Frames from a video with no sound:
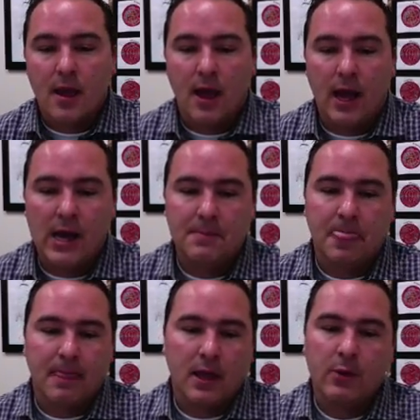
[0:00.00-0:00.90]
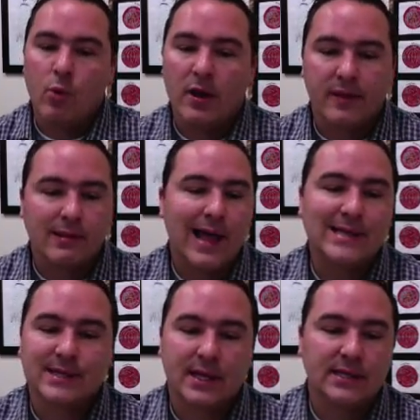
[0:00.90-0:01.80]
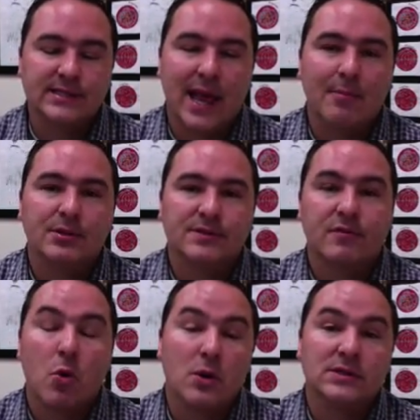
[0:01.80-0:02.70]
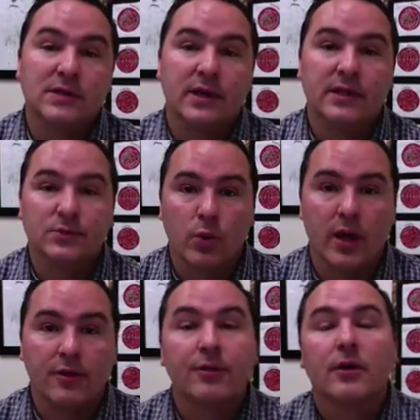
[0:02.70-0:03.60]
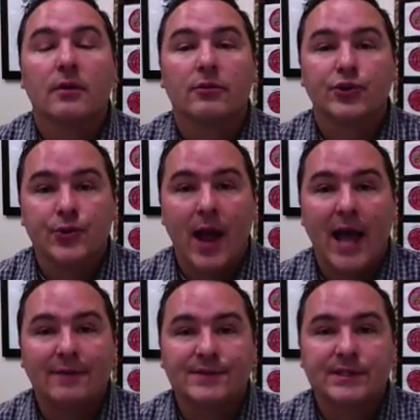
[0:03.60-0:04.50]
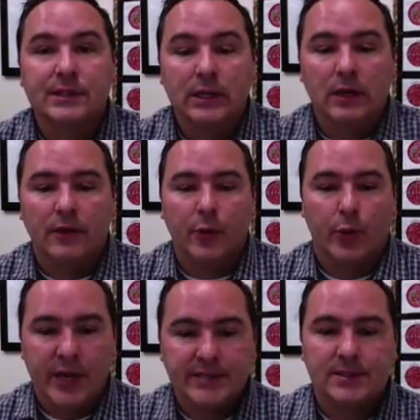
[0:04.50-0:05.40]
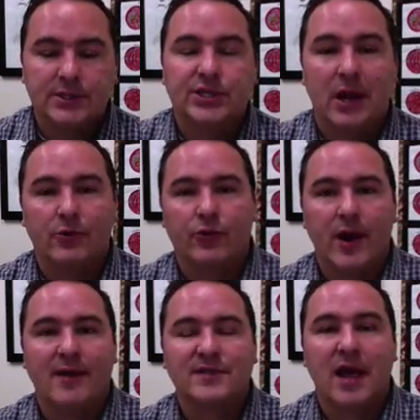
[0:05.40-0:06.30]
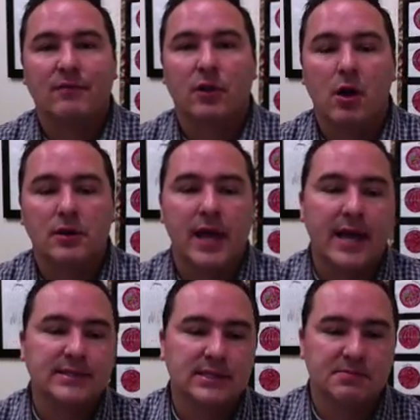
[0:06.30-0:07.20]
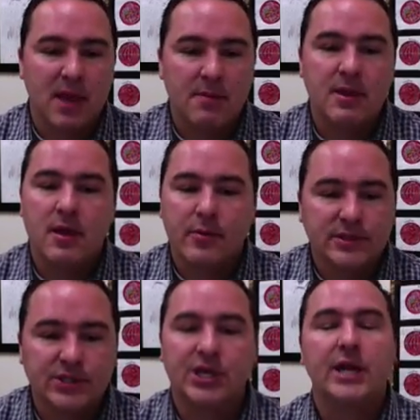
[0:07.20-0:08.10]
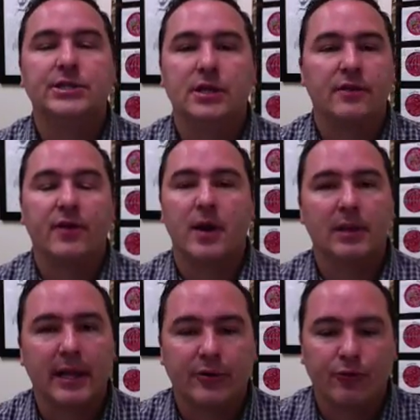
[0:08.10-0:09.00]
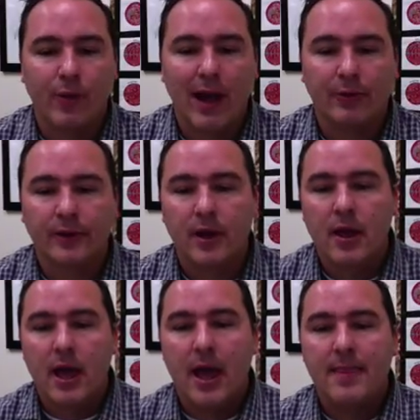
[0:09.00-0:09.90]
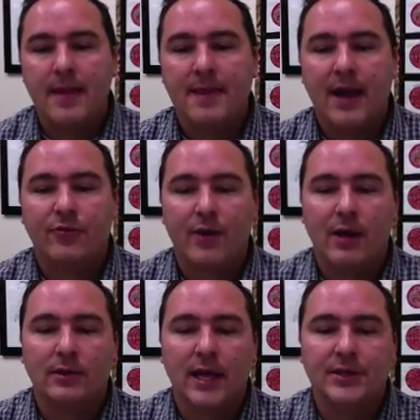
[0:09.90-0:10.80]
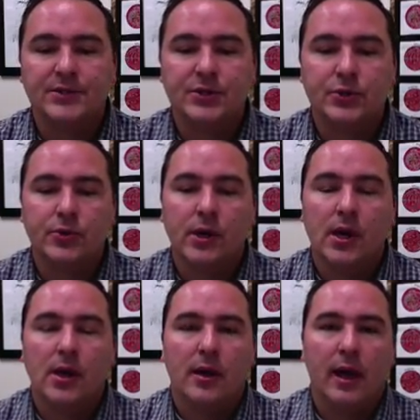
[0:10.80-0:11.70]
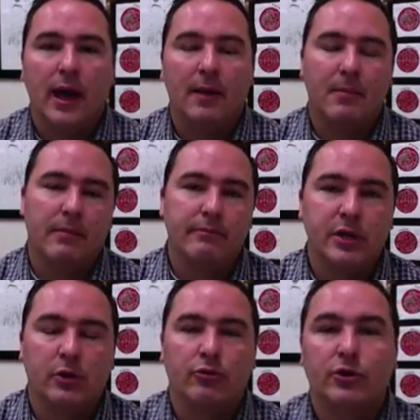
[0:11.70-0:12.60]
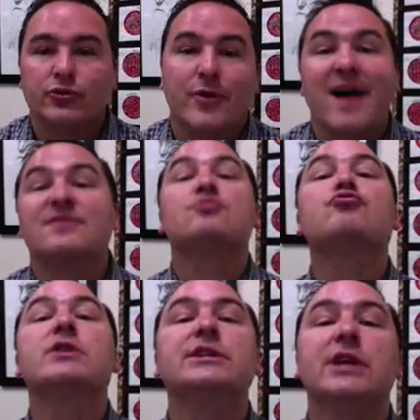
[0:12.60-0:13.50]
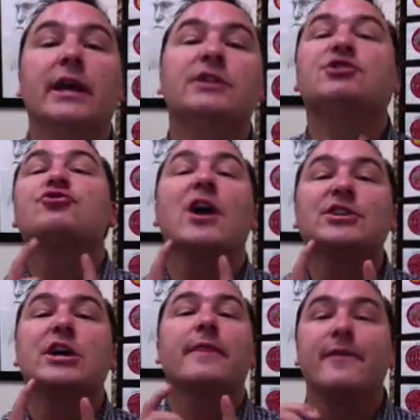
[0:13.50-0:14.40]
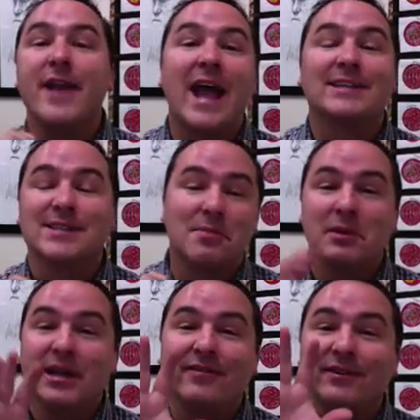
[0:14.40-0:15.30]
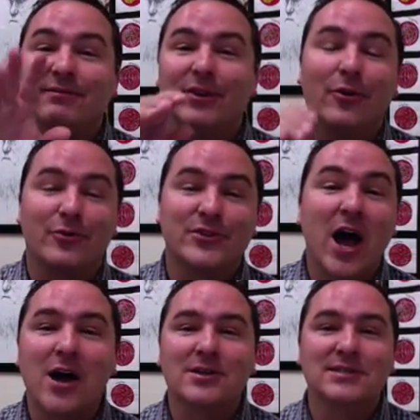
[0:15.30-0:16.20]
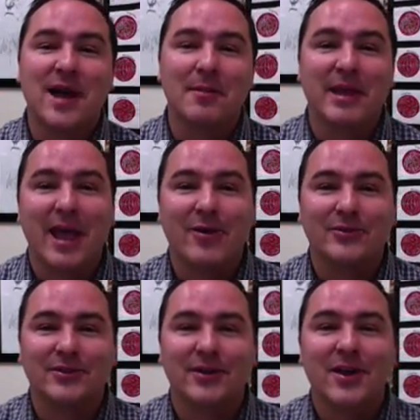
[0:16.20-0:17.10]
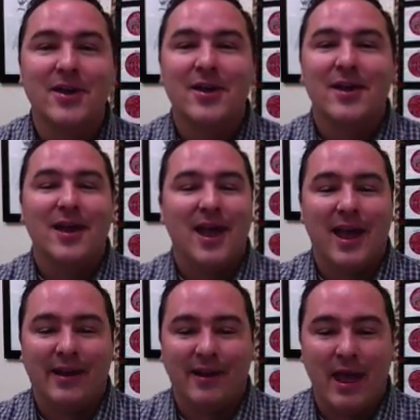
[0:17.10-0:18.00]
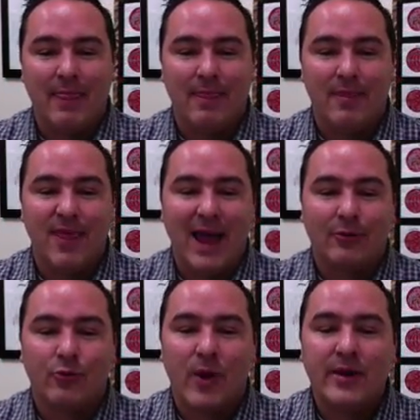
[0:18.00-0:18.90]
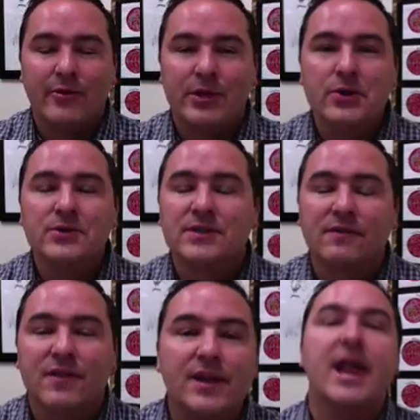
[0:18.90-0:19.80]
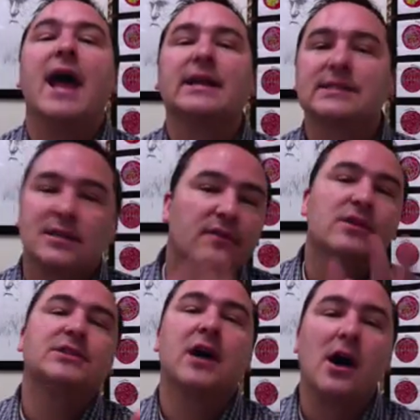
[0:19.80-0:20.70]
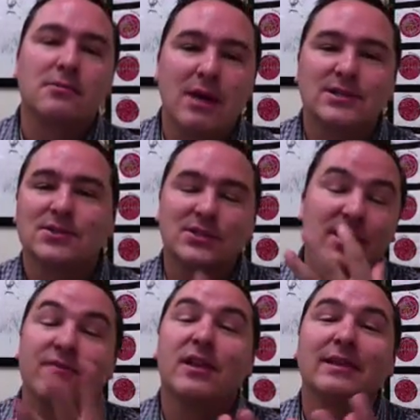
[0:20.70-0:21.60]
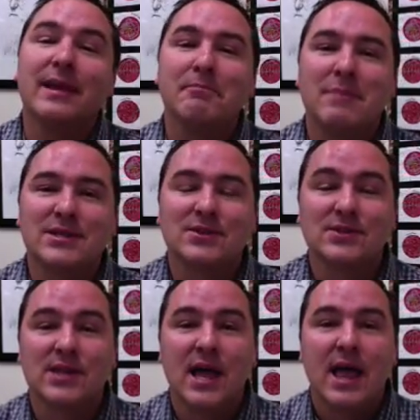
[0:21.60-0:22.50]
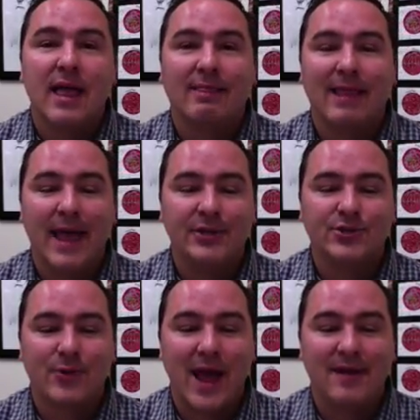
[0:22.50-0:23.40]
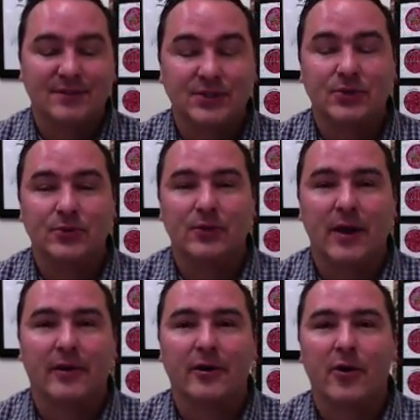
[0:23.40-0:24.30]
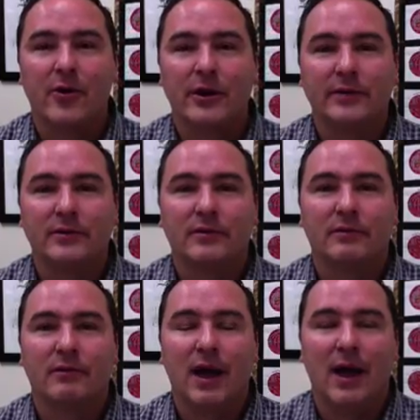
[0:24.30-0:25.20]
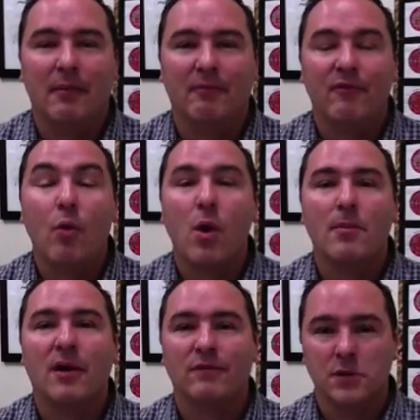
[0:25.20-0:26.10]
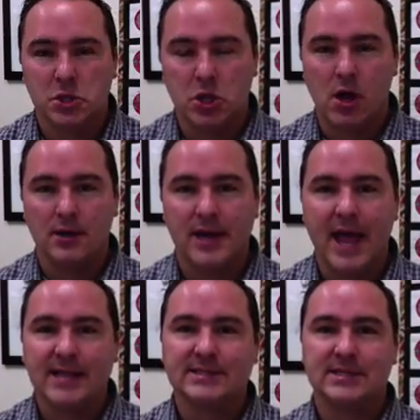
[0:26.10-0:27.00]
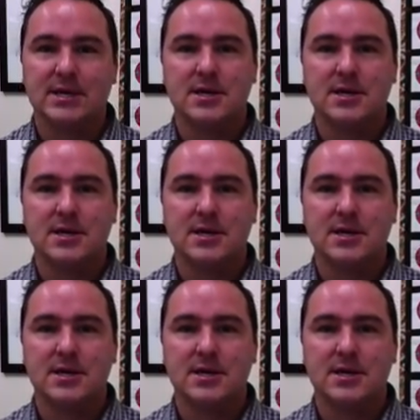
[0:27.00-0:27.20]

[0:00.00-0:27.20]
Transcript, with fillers: Um, one of the classic examples, of course, is with giraffes. The reason that giraffes have long necks is maybe there was a change in the environment, like a drought. And then that drought led to um, you know, the giraffes reaching and stretching their necks up, and even you know their tongues coming out, and and and that greater use of the necks and of the tongue muscles and of the lip muscles led giraffes to their current um, form of long necks,